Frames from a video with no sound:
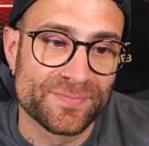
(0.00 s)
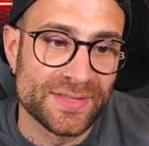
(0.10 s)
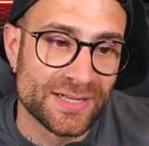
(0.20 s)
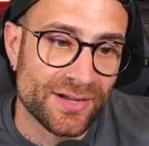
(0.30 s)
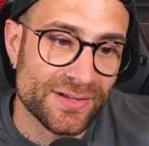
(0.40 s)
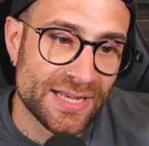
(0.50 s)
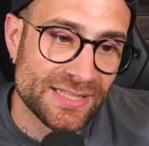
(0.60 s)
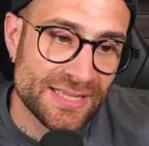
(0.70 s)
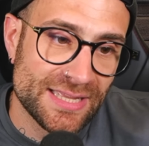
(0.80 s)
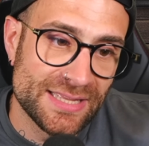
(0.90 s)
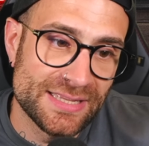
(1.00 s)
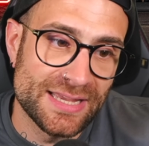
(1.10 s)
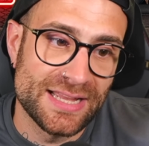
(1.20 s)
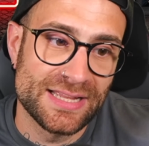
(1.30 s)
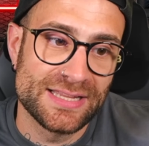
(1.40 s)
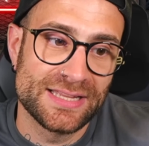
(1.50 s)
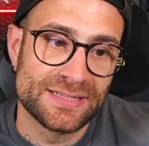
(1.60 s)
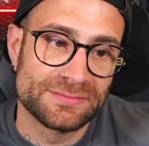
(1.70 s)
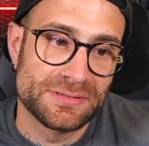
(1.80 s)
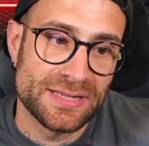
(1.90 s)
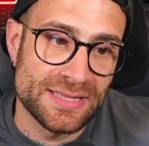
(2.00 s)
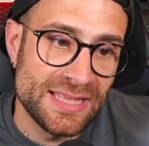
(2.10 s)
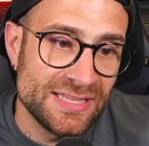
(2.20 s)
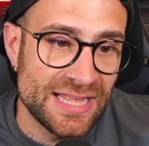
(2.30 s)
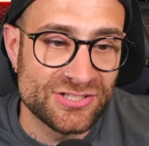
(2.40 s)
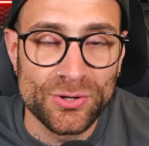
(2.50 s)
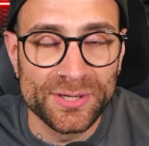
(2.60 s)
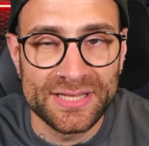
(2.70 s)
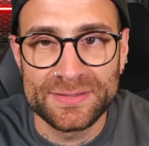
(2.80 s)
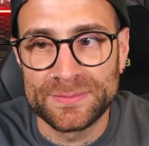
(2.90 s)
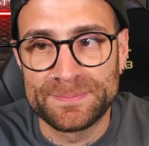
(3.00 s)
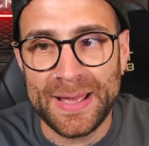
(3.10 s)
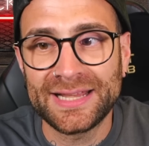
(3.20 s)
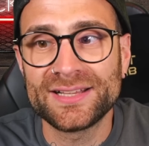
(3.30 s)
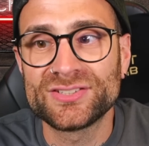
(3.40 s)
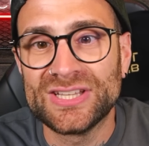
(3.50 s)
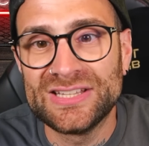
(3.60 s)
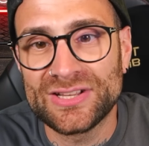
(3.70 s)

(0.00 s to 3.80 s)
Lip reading: You know, it's not penalties.